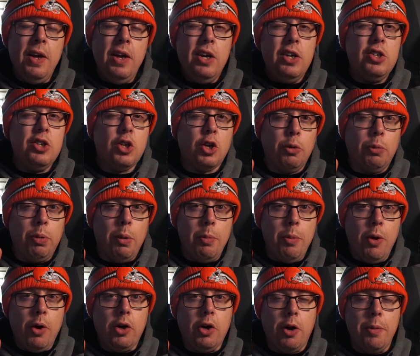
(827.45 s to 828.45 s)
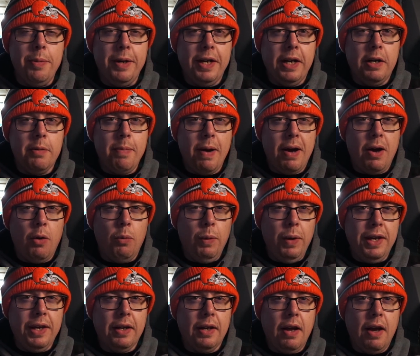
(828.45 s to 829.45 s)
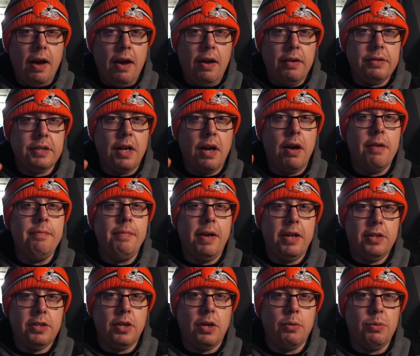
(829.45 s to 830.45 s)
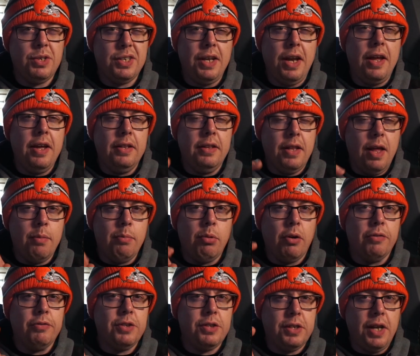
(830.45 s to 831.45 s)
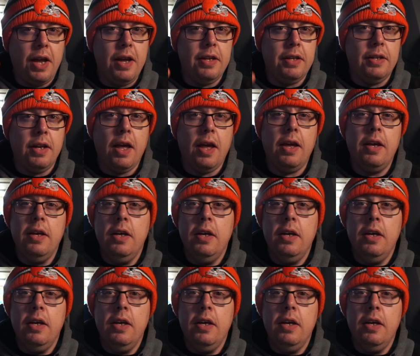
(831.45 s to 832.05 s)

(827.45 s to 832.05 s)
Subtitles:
There's a couple more coming in about a week and a half's time, mate. So stay in there, bruv. Stay in there.